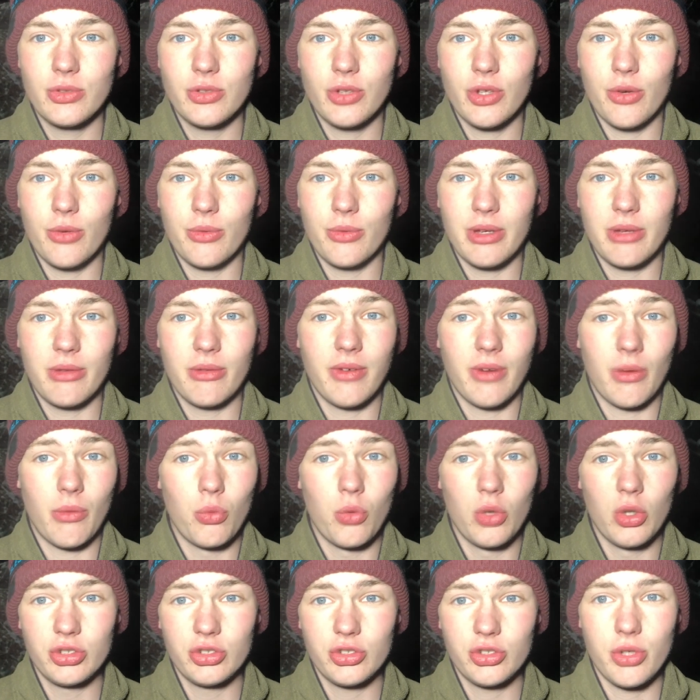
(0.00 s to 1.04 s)
So we've had
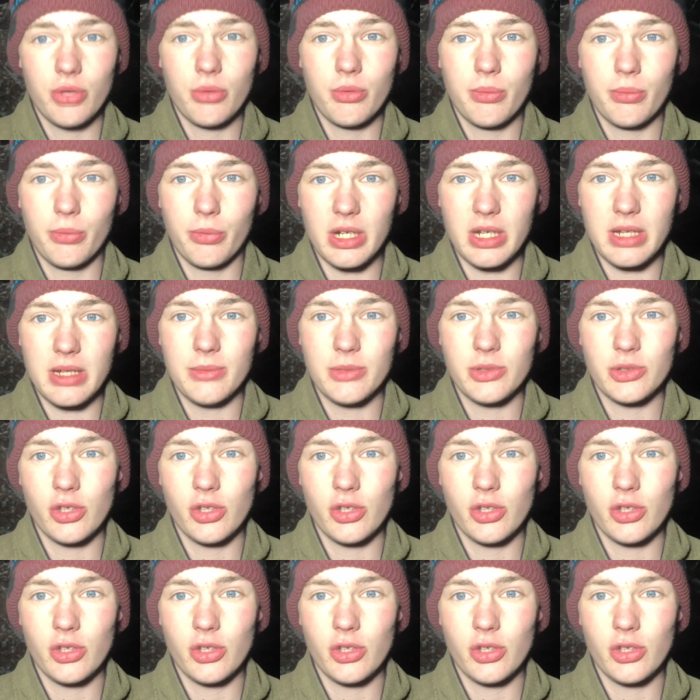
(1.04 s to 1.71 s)
one snowy bream.